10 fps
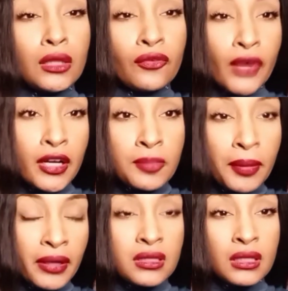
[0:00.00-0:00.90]
the first
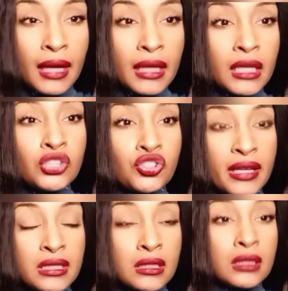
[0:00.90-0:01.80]
person that he
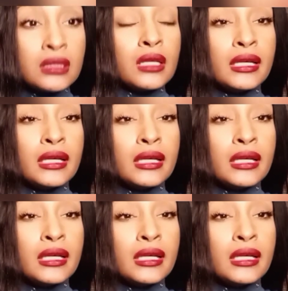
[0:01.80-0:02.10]
addresses